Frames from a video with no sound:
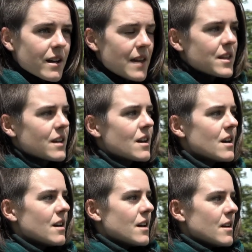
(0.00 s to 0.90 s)
I think,
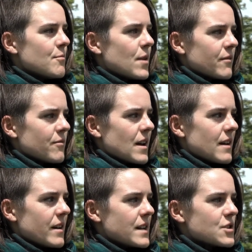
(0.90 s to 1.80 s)
but
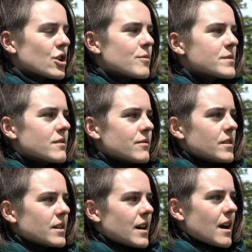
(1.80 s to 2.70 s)
in terms of
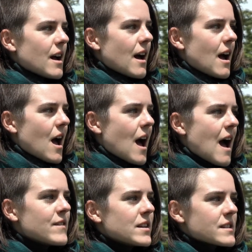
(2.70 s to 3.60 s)

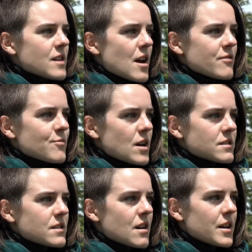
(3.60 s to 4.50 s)
having this kind of
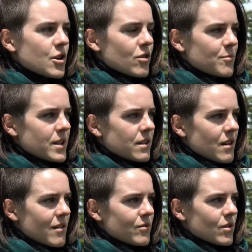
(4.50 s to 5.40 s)
process on a European
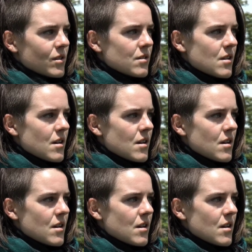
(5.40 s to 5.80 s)
level,